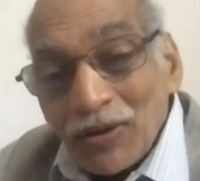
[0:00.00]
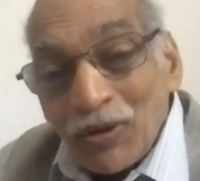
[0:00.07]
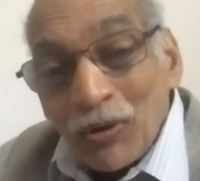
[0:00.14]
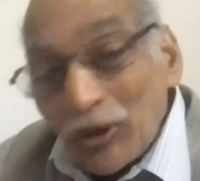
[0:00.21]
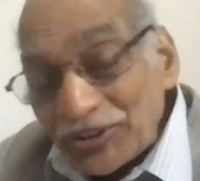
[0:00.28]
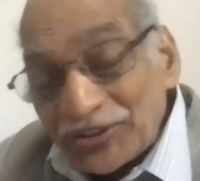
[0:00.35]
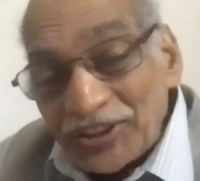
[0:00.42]

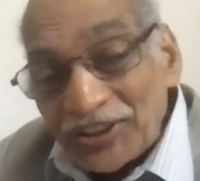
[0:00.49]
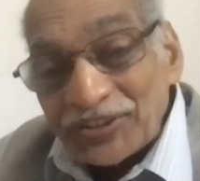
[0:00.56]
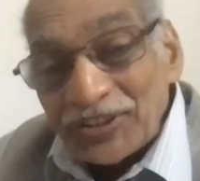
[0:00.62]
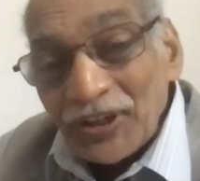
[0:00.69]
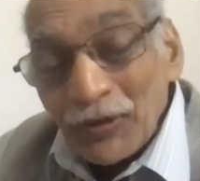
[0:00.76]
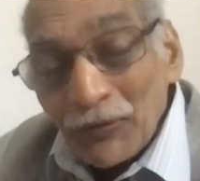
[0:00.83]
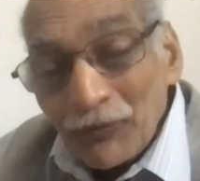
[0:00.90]

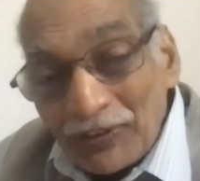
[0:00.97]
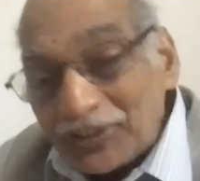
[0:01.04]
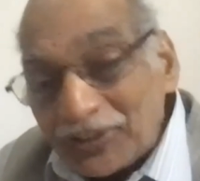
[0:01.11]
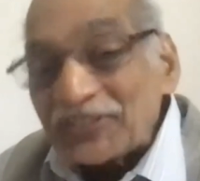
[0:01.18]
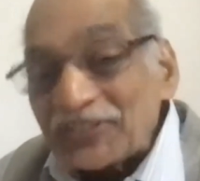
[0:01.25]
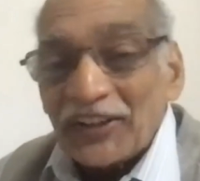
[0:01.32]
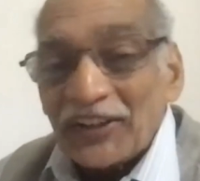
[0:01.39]
courses
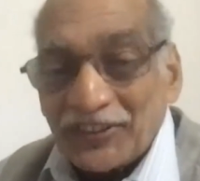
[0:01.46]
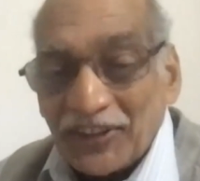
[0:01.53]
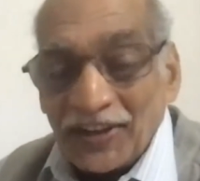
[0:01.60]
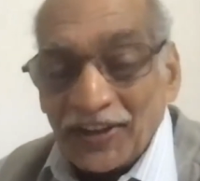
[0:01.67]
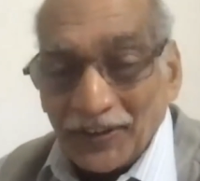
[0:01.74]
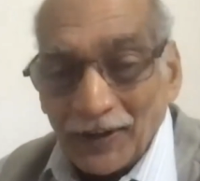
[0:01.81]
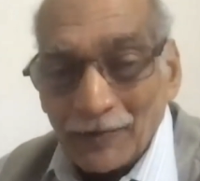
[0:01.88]
within that
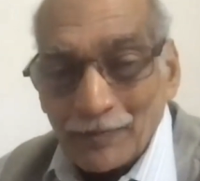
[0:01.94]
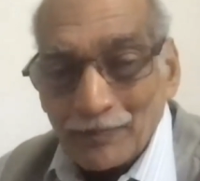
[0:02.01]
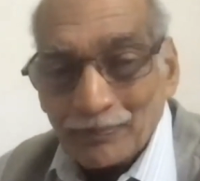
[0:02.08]
area.